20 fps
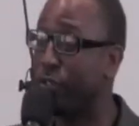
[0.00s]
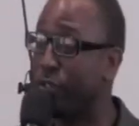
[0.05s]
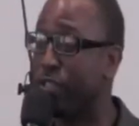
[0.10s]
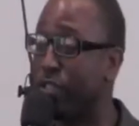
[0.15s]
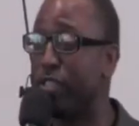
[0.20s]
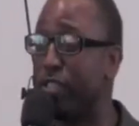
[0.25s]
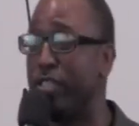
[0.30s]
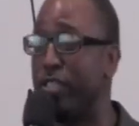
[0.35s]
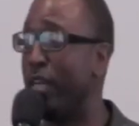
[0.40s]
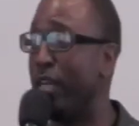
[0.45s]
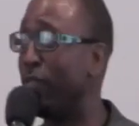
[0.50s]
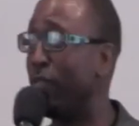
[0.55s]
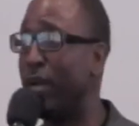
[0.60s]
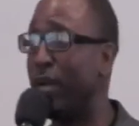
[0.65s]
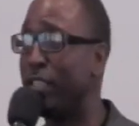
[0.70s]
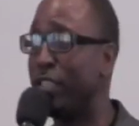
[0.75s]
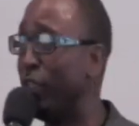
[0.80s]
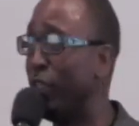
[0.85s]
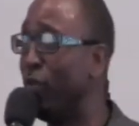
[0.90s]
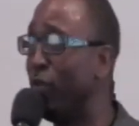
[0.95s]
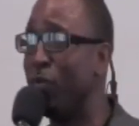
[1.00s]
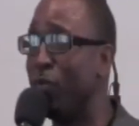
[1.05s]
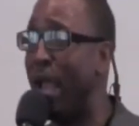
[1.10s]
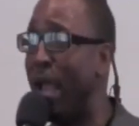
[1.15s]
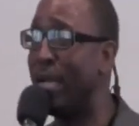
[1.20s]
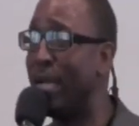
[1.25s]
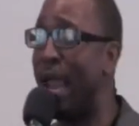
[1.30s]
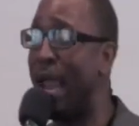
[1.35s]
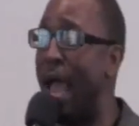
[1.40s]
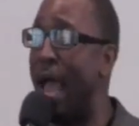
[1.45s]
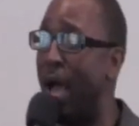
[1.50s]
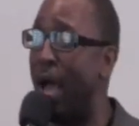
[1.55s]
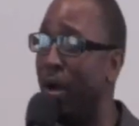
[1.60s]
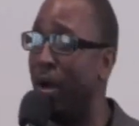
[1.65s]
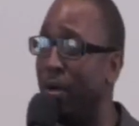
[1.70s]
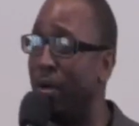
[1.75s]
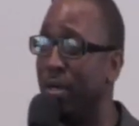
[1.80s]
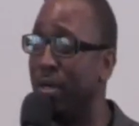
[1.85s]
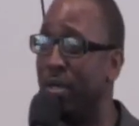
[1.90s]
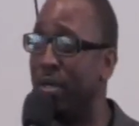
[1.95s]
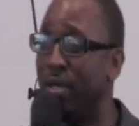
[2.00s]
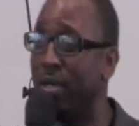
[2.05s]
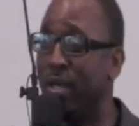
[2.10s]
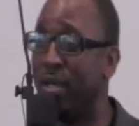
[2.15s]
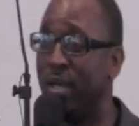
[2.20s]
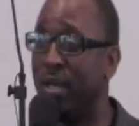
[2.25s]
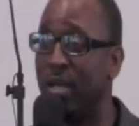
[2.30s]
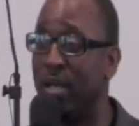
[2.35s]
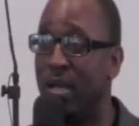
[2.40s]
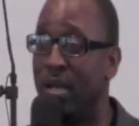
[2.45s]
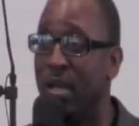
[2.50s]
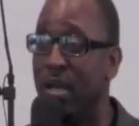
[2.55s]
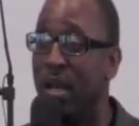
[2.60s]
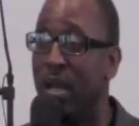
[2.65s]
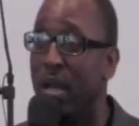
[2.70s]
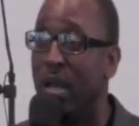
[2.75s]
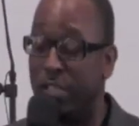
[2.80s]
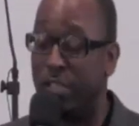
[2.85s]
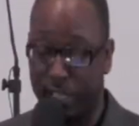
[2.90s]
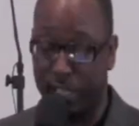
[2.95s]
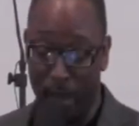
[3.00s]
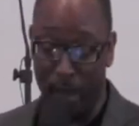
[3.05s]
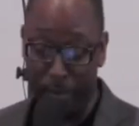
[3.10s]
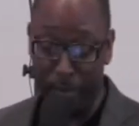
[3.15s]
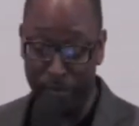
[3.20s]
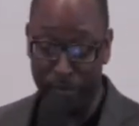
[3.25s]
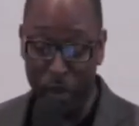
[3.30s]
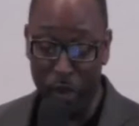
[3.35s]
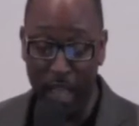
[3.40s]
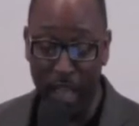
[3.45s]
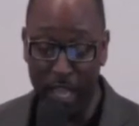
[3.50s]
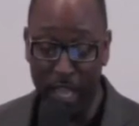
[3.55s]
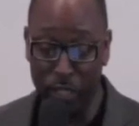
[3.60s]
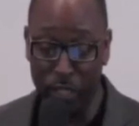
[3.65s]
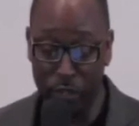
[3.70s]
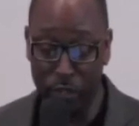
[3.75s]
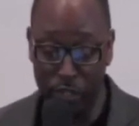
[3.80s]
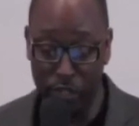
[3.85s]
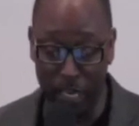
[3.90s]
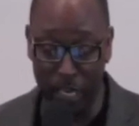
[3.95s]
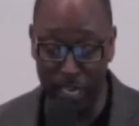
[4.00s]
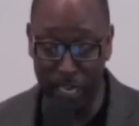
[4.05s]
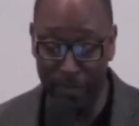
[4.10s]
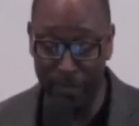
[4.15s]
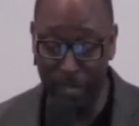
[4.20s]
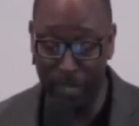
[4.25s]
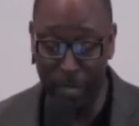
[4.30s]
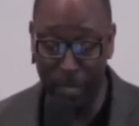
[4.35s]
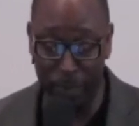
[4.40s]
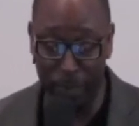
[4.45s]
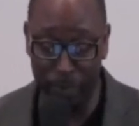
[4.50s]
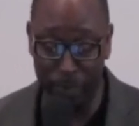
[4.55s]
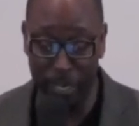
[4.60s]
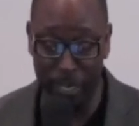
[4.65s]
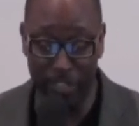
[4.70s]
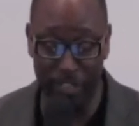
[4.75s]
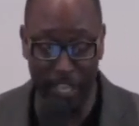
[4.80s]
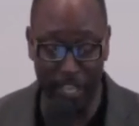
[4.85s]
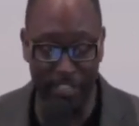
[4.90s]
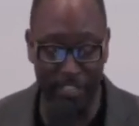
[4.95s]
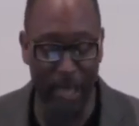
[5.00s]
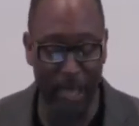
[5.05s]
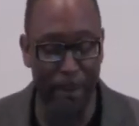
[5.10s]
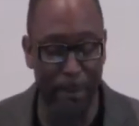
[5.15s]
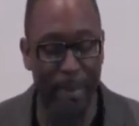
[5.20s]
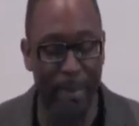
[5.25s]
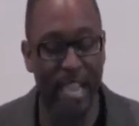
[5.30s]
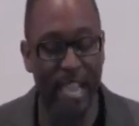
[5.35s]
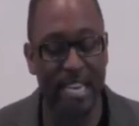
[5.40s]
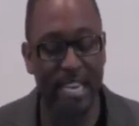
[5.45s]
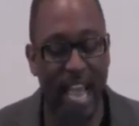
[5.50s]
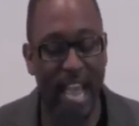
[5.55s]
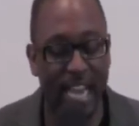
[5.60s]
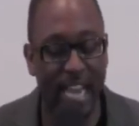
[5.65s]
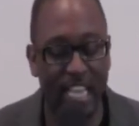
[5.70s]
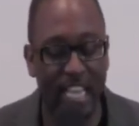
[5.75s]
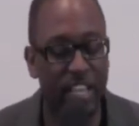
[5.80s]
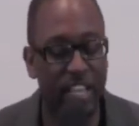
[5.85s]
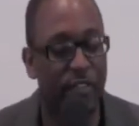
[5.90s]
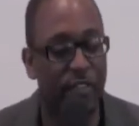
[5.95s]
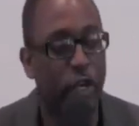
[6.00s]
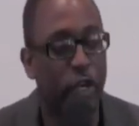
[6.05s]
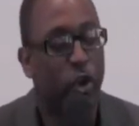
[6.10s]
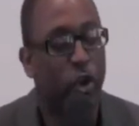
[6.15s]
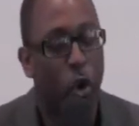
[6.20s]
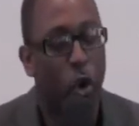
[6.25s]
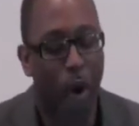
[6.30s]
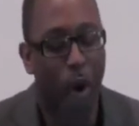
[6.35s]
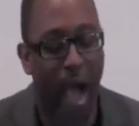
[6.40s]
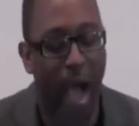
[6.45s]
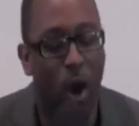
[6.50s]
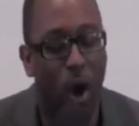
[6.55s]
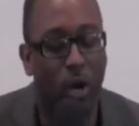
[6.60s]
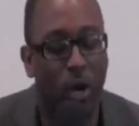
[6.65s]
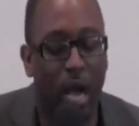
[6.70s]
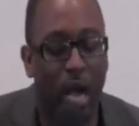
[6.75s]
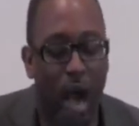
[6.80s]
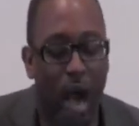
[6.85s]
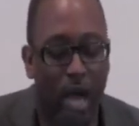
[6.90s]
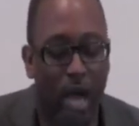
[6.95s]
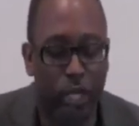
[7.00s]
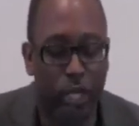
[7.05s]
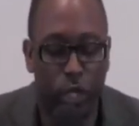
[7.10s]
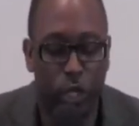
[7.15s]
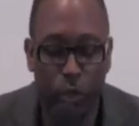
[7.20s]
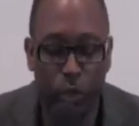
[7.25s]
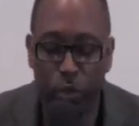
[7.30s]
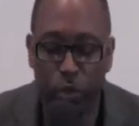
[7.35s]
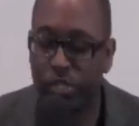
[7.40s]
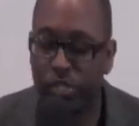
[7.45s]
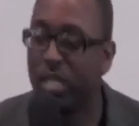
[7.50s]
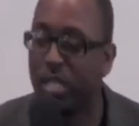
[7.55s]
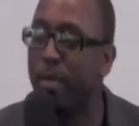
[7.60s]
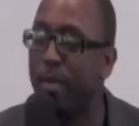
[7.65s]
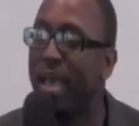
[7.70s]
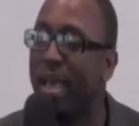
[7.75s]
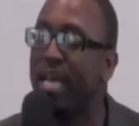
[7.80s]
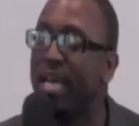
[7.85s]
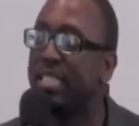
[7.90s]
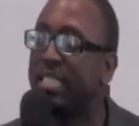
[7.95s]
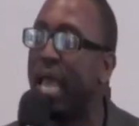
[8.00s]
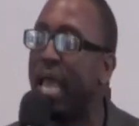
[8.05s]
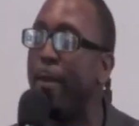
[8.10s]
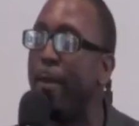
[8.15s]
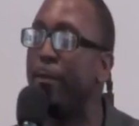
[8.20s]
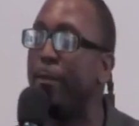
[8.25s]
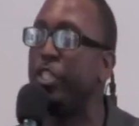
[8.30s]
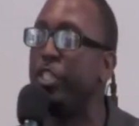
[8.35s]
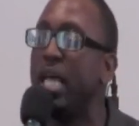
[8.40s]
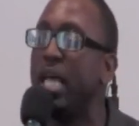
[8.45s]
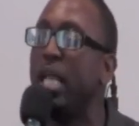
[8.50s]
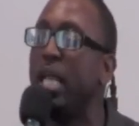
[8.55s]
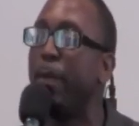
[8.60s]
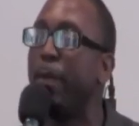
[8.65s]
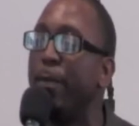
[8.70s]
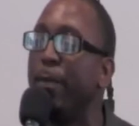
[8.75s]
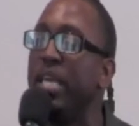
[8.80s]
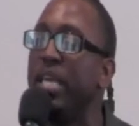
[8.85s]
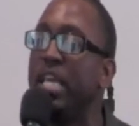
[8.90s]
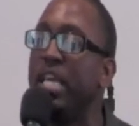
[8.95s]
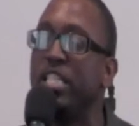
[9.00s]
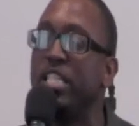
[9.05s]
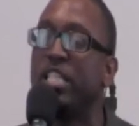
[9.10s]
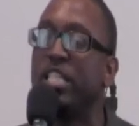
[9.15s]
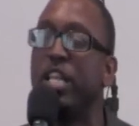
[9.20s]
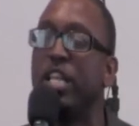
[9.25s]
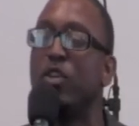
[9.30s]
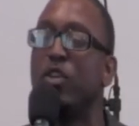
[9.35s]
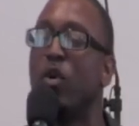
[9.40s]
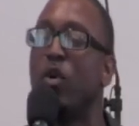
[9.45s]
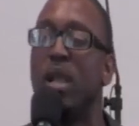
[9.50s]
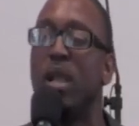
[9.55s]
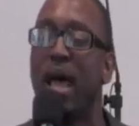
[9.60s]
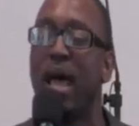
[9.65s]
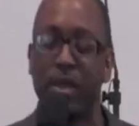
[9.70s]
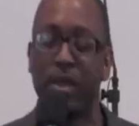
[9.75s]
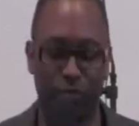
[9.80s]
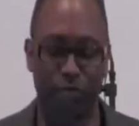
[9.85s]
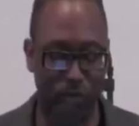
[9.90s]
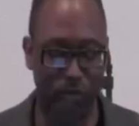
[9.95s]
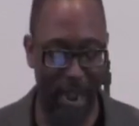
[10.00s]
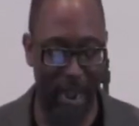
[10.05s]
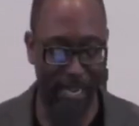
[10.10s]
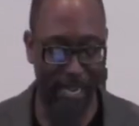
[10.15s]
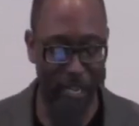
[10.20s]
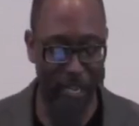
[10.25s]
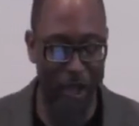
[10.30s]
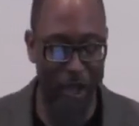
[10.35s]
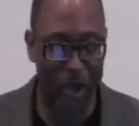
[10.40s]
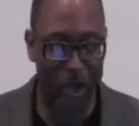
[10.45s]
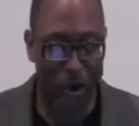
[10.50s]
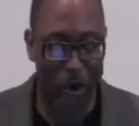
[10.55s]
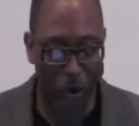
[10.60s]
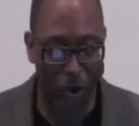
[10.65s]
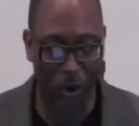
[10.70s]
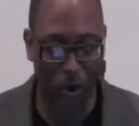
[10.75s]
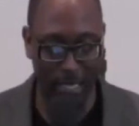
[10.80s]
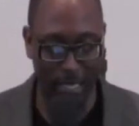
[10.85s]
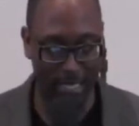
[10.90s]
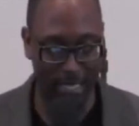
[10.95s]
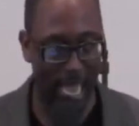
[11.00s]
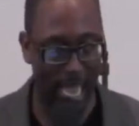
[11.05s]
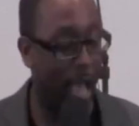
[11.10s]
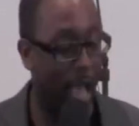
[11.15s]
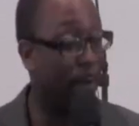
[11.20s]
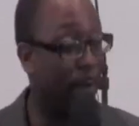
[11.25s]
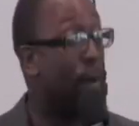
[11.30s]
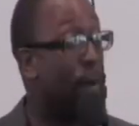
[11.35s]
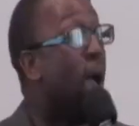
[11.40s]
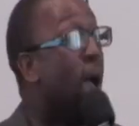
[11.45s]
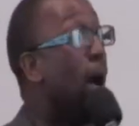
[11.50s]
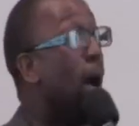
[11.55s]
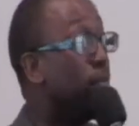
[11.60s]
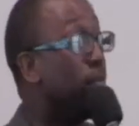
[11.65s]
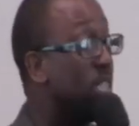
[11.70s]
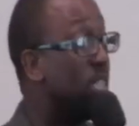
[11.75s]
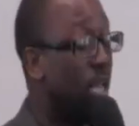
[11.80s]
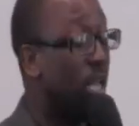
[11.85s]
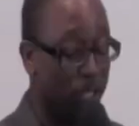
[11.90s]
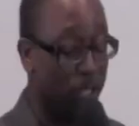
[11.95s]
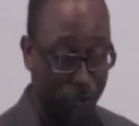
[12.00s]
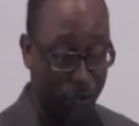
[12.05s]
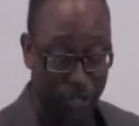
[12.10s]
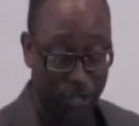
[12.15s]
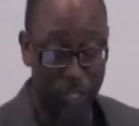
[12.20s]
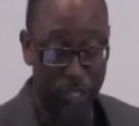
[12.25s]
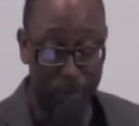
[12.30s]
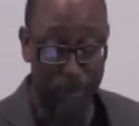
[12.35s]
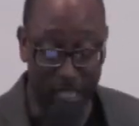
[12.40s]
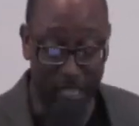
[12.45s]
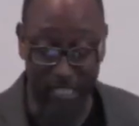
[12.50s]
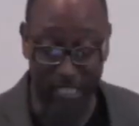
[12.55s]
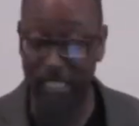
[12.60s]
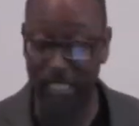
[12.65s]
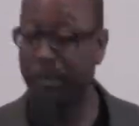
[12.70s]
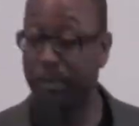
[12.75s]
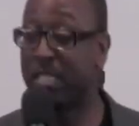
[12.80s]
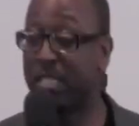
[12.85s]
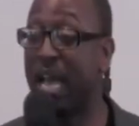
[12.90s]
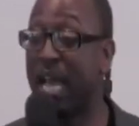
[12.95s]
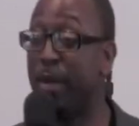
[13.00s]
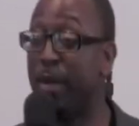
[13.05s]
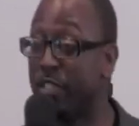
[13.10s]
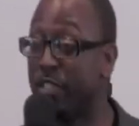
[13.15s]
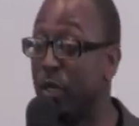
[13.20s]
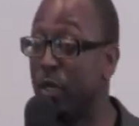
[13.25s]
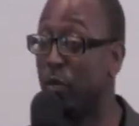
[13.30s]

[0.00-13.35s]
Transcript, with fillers: are sitting next to you right now. Some of your angels are living and breathing, and they may not even know how God used them as angelic beings in your life right on time. I'm telling you this because sometimes it will